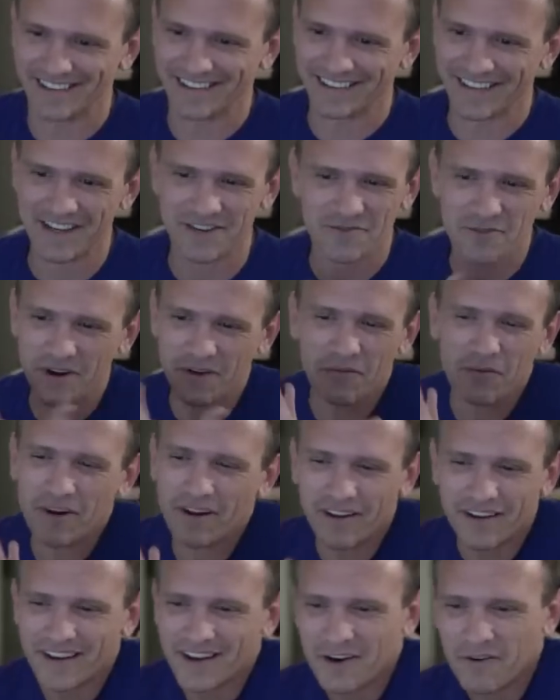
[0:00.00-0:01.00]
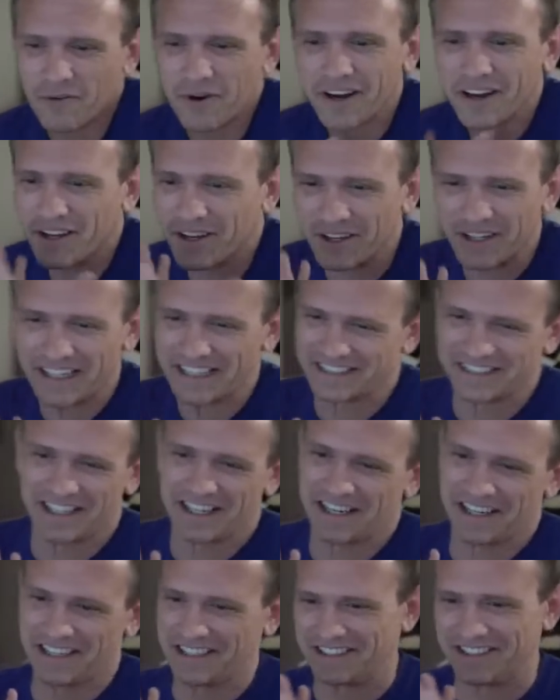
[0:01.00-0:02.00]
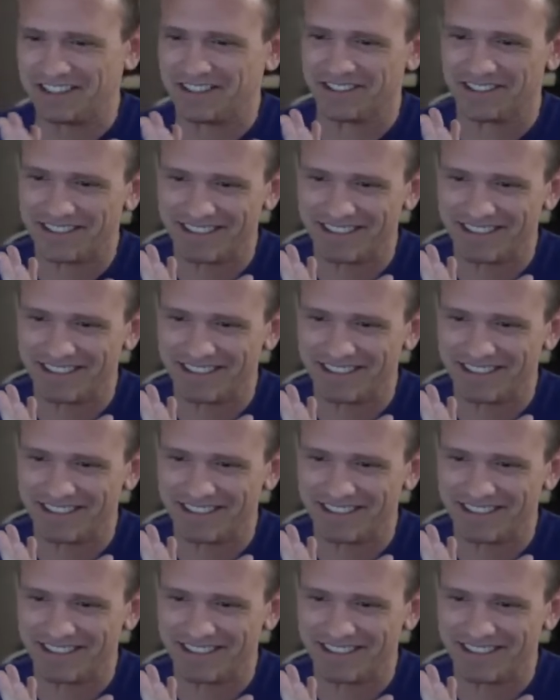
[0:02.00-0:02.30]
Like what good is it going to do?